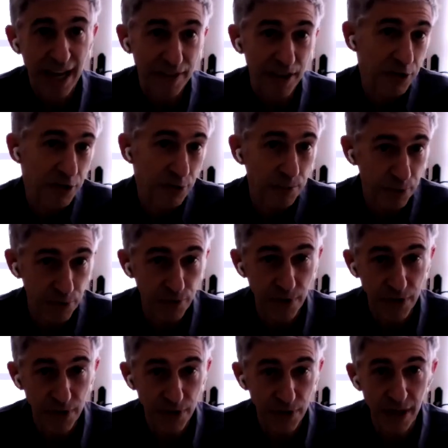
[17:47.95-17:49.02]
And they do
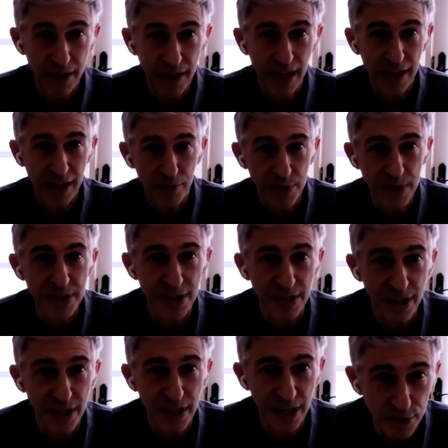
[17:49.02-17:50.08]
improve. And the, and the
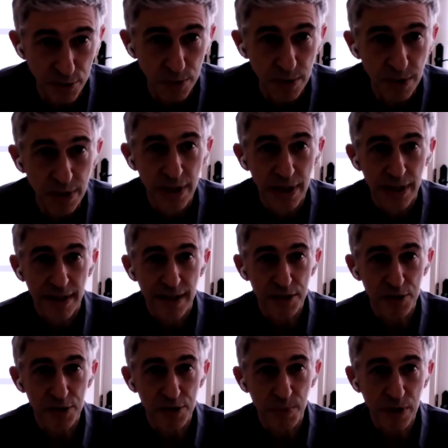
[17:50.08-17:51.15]
reason they do
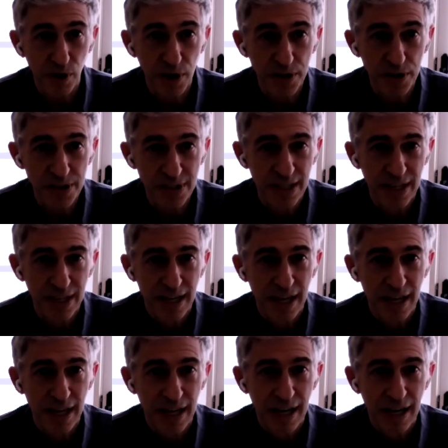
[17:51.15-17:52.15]
is because,